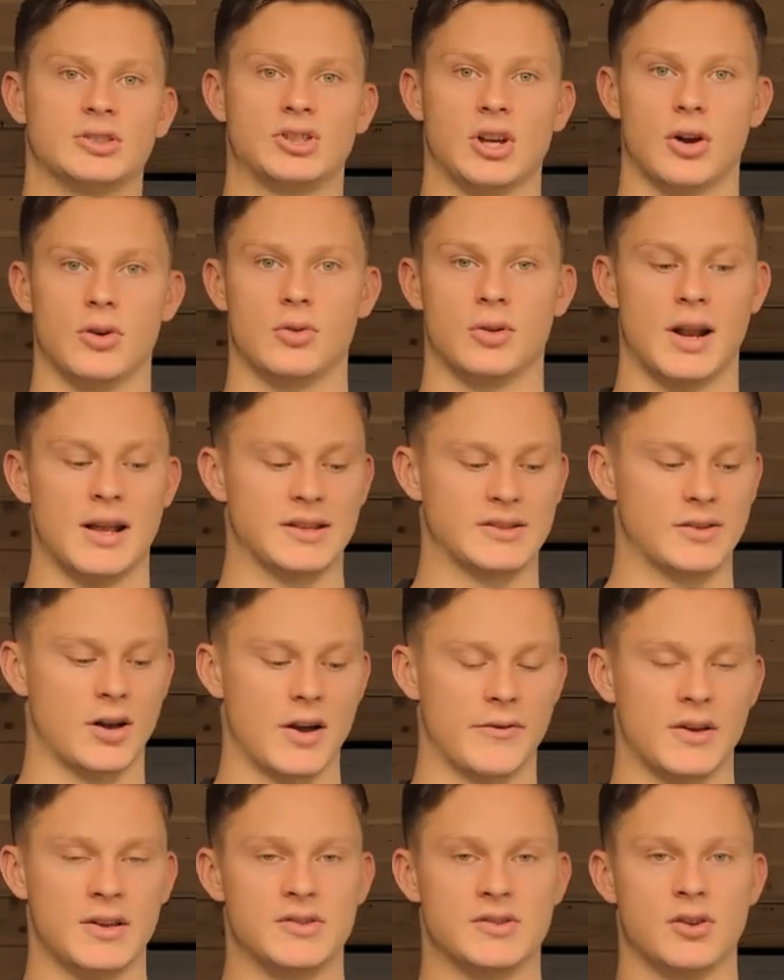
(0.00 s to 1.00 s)
So let's
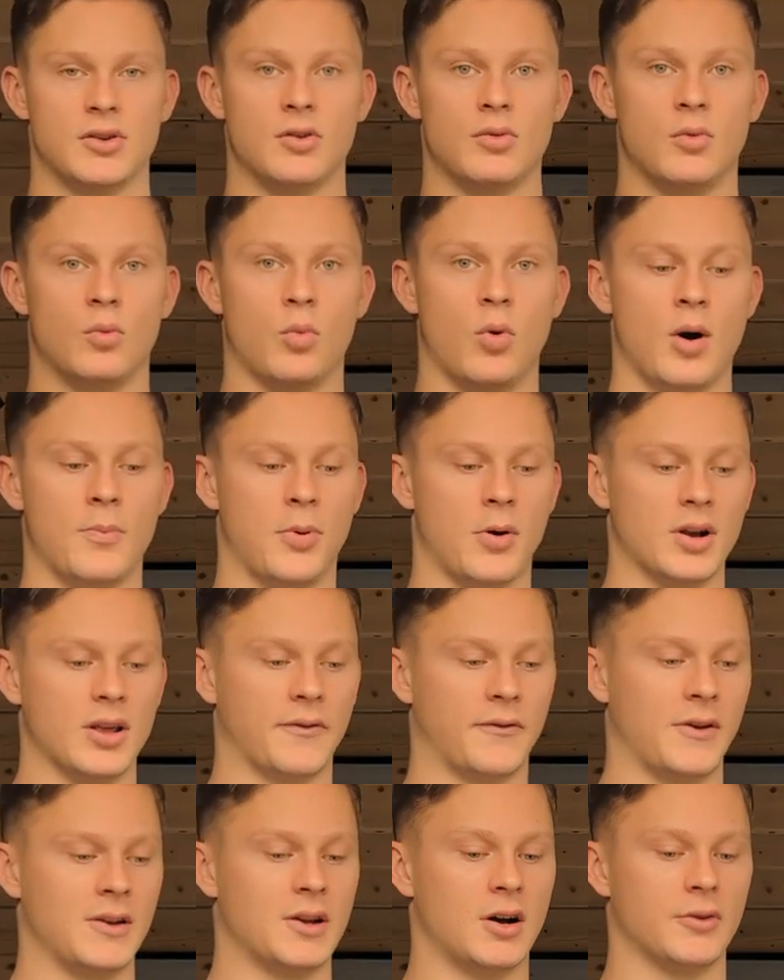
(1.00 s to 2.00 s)
dive into what
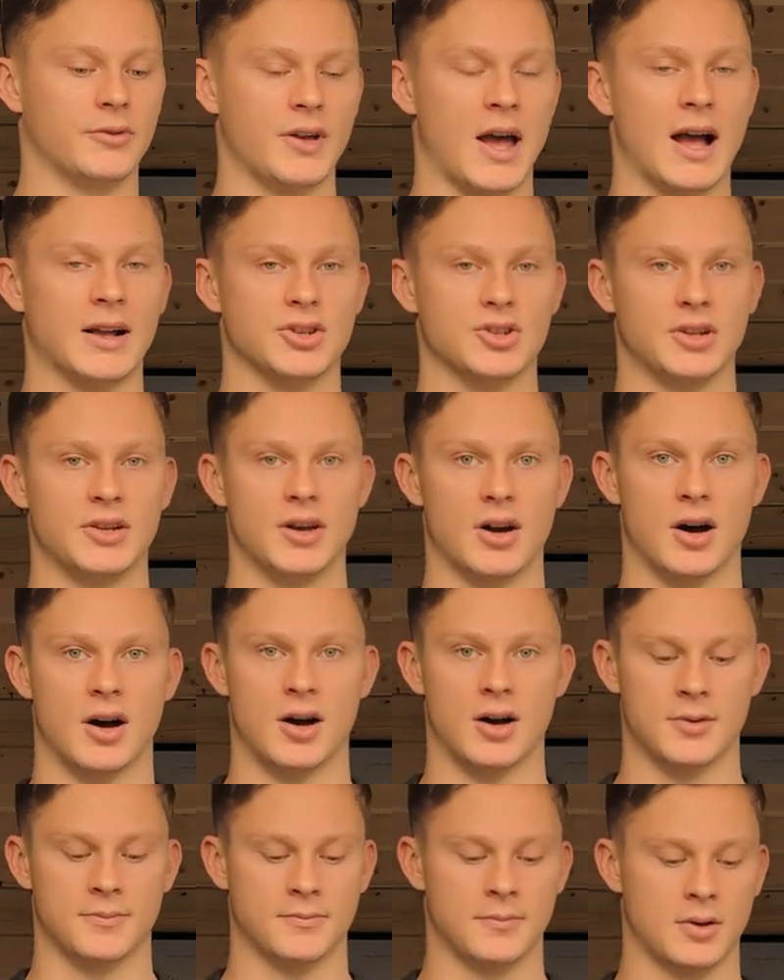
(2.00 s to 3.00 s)
polyphenols actually
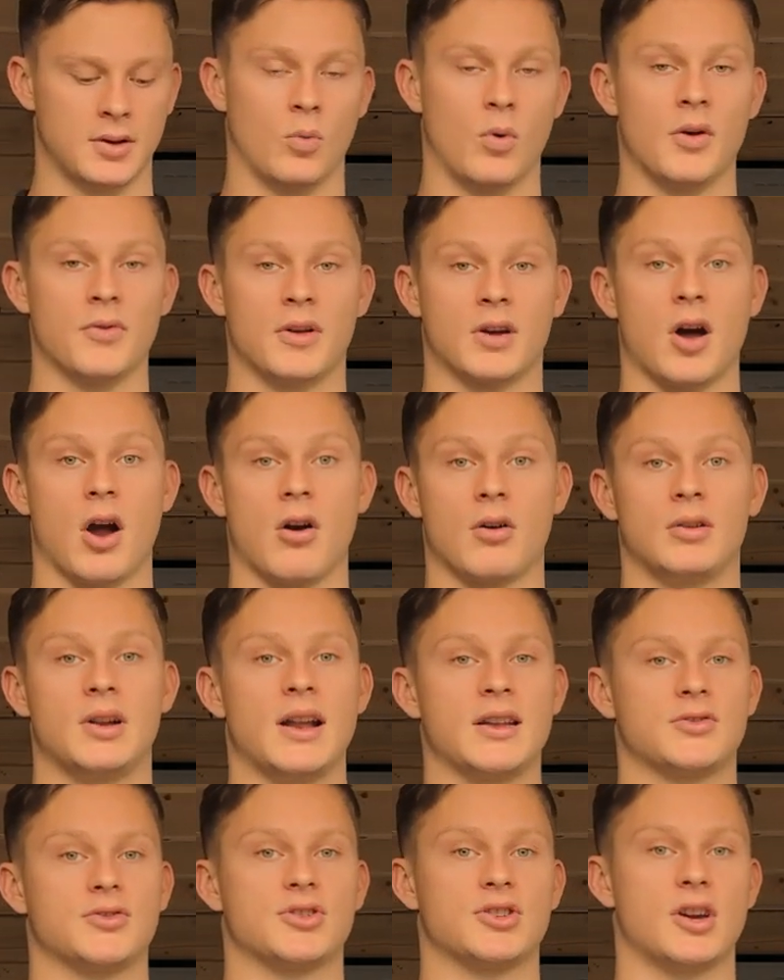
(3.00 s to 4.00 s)
are, what the current
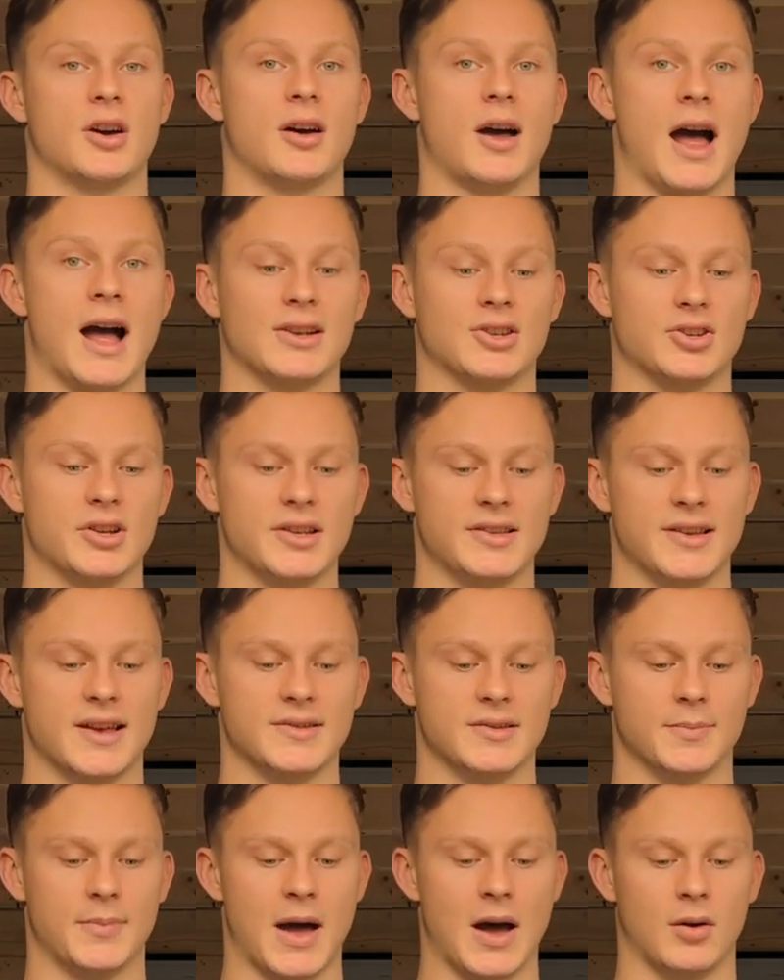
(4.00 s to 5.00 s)
literature actually
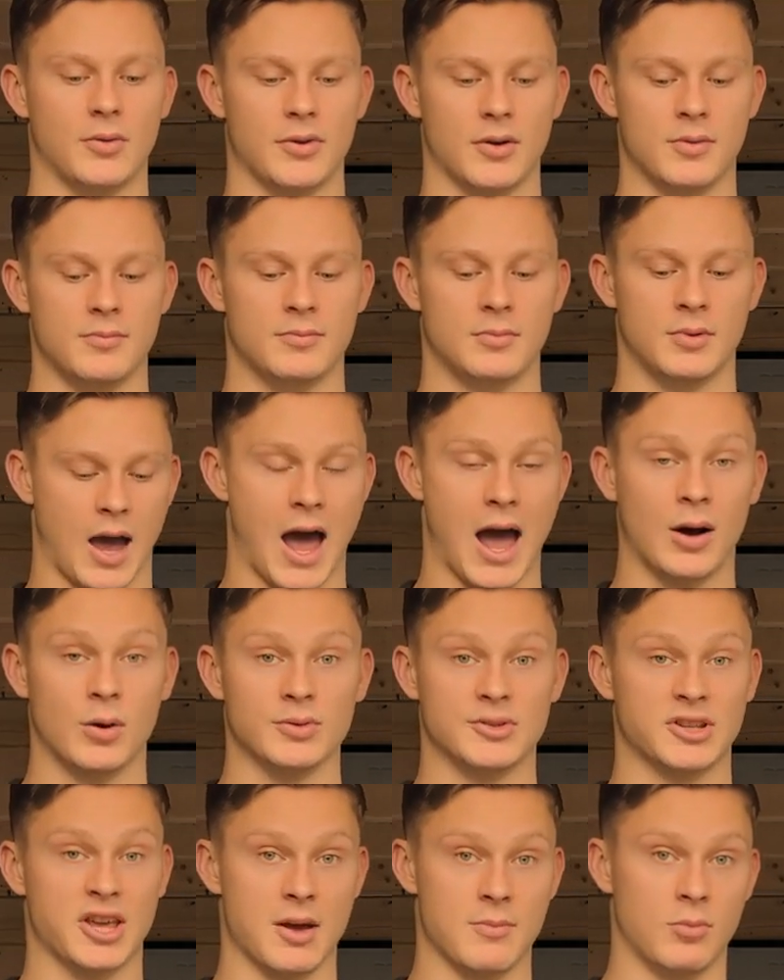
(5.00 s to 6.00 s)
says about them,
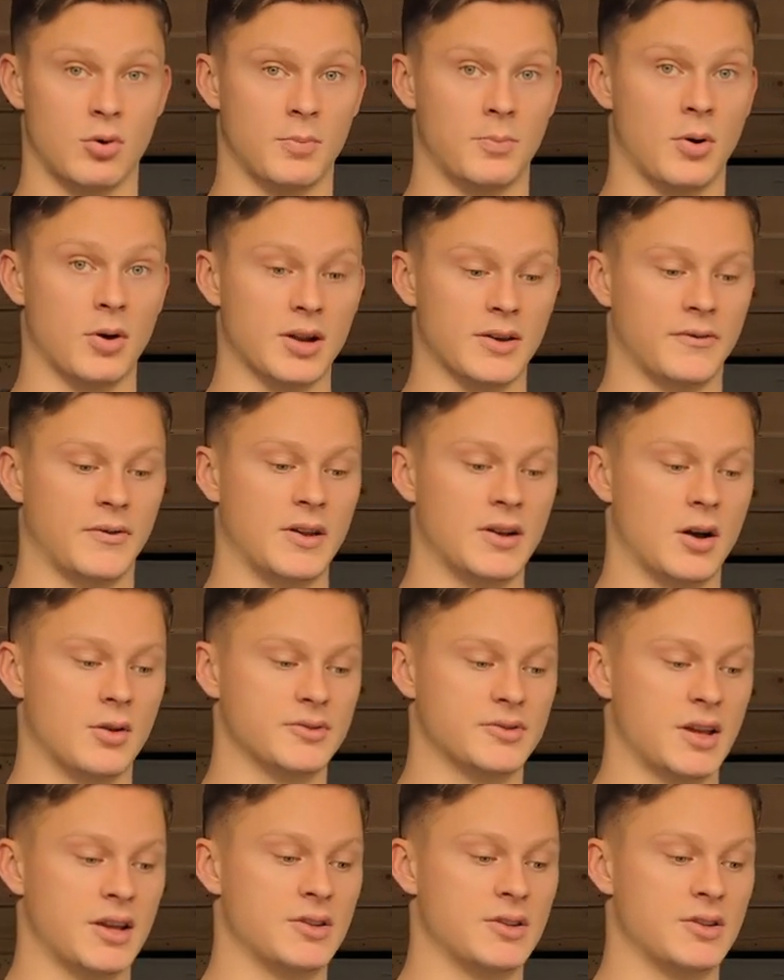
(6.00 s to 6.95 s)
how to get more polyphenols